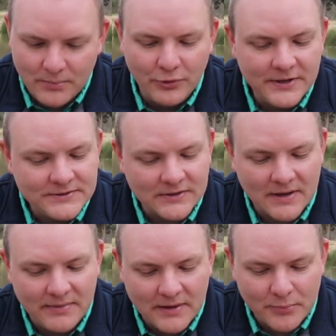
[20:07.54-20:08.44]
Please do
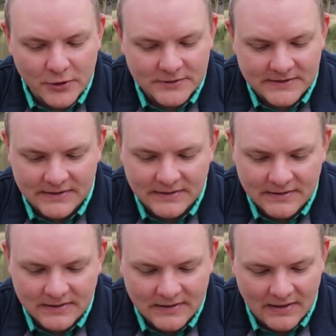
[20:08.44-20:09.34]
not be a person
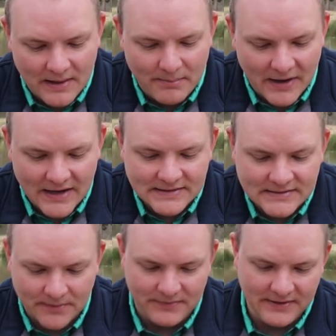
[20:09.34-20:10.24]
that buys
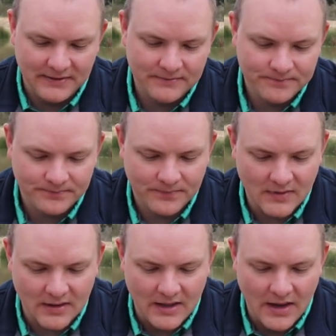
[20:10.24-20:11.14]
something
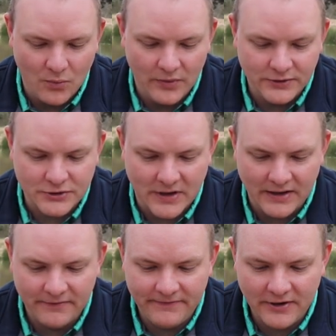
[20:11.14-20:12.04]
and when
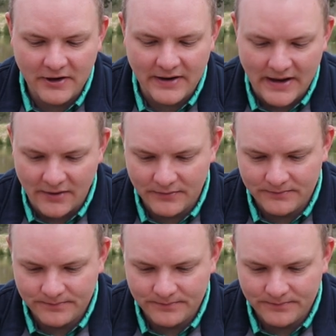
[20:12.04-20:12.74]
trying to figure it out,